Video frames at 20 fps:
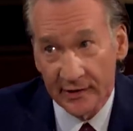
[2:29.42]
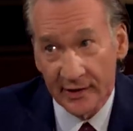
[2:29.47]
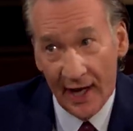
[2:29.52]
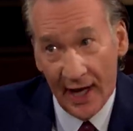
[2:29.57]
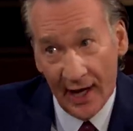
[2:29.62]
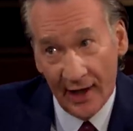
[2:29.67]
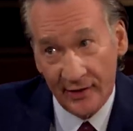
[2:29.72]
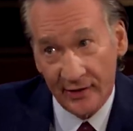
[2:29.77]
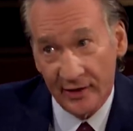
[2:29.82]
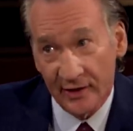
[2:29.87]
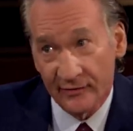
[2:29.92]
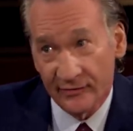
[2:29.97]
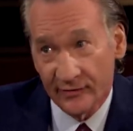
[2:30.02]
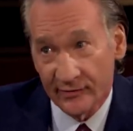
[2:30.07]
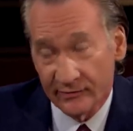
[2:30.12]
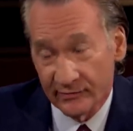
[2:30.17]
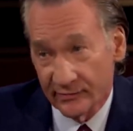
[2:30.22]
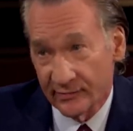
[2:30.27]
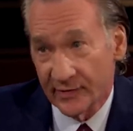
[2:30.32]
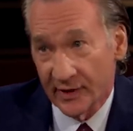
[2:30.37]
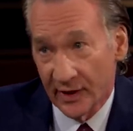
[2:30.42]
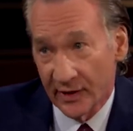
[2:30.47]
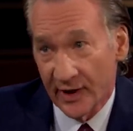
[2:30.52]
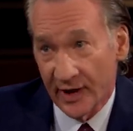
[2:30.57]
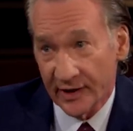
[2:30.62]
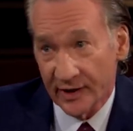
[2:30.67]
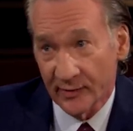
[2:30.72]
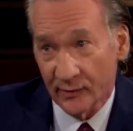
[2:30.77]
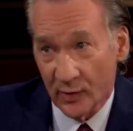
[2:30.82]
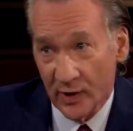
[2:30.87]
to actually
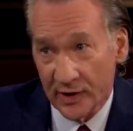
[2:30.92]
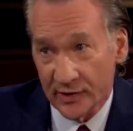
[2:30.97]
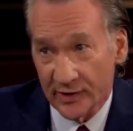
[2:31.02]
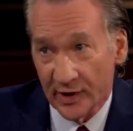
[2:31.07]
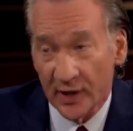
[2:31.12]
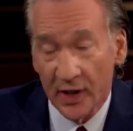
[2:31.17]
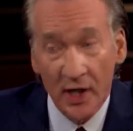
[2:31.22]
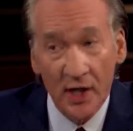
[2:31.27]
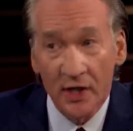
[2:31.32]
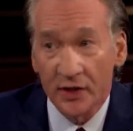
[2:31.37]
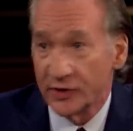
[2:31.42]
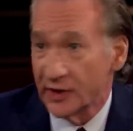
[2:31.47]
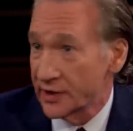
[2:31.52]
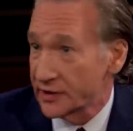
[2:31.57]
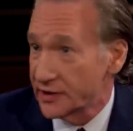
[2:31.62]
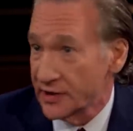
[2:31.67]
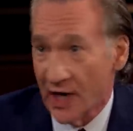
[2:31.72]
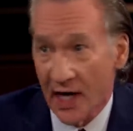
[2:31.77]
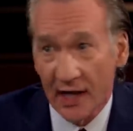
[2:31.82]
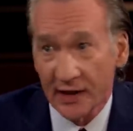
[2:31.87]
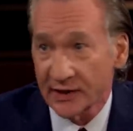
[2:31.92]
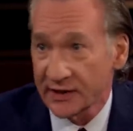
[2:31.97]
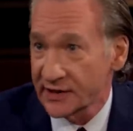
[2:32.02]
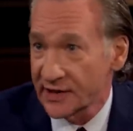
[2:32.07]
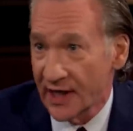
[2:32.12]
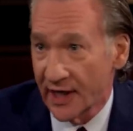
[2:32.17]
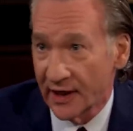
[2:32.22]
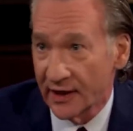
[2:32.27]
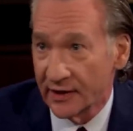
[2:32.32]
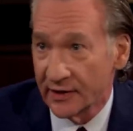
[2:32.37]
elect the president, does not
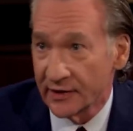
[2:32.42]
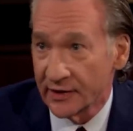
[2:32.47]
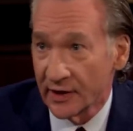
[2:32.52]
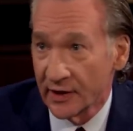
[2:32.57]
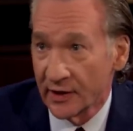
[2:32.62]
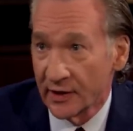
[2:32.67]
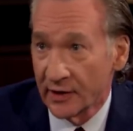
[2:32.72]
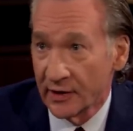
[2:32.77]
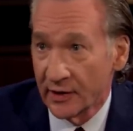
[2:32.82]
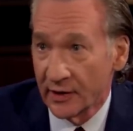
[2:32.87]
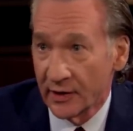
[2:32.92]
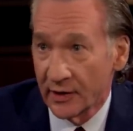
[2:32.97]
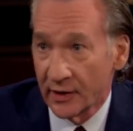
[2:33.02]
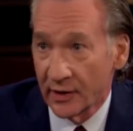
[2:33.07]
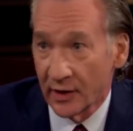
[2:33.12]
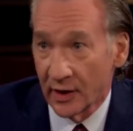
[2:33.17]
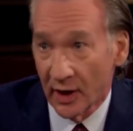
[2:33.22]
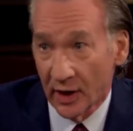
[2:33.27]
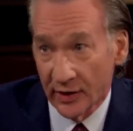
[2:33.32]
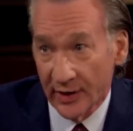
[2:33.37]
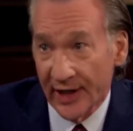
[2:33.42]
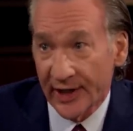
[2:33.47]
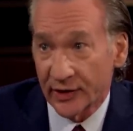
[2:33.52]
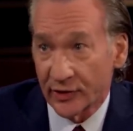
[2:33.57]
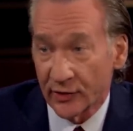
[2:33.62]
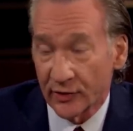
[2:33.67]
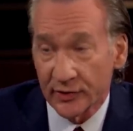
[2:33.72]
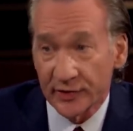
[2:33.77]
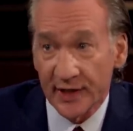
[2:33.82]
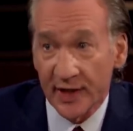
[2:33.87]
send
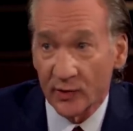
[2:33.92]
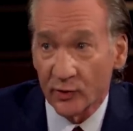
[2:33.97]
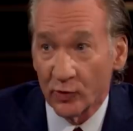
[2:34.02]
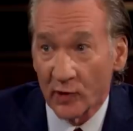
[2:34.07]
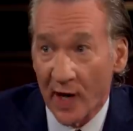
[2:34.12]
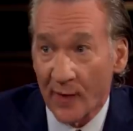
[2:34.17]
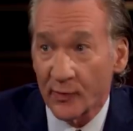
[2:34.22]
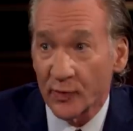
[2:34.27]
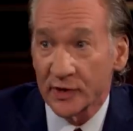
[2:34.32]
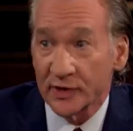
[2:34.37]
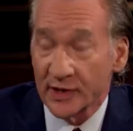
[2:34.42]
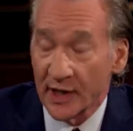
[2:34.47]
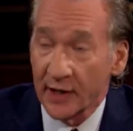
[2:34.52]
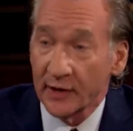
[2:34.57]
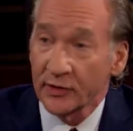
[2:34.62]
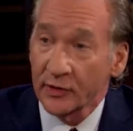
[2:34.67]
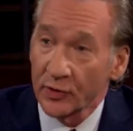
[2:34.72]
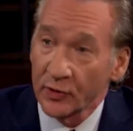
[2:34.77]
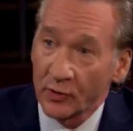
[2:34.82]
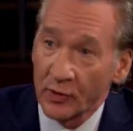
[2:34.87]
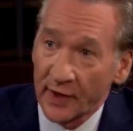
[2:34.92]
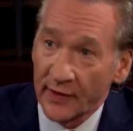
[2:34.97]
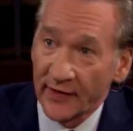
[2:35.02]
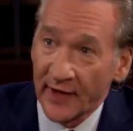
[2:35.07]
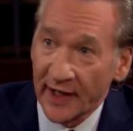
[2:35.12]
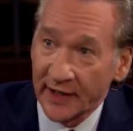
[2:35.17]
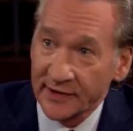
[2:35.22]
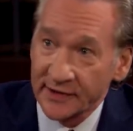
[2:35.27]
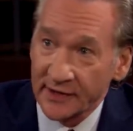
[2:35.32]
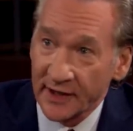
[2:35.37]
electors that represent who won
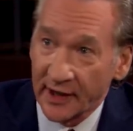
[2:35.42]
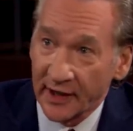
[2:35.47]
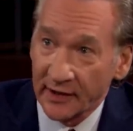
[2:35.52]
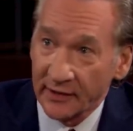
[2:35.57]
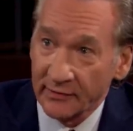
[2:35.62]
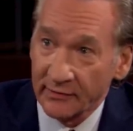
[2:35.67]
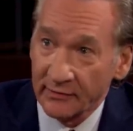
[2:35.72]
that state?